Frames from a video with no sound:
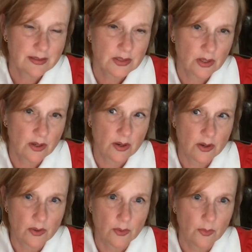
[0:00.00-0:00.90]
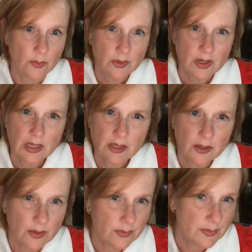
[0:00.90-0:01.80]
So,
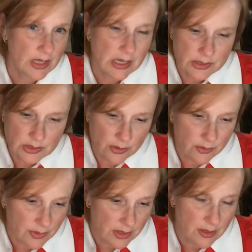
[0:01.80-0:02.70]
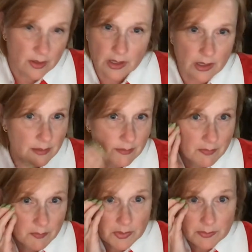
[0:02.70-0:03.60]
so there are,
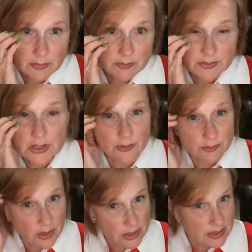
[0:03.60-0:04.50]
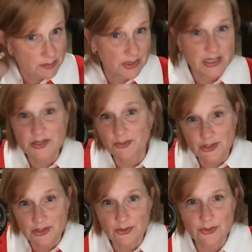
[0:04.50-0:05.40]
laws in place, which
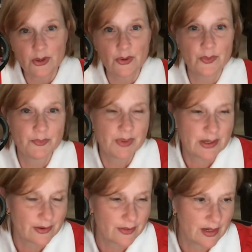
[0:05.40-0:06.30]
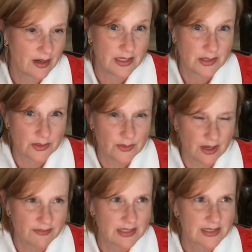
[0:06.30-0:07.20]
you know better than I do,
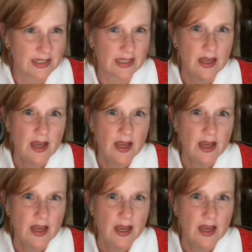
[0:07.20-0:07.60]
obviously,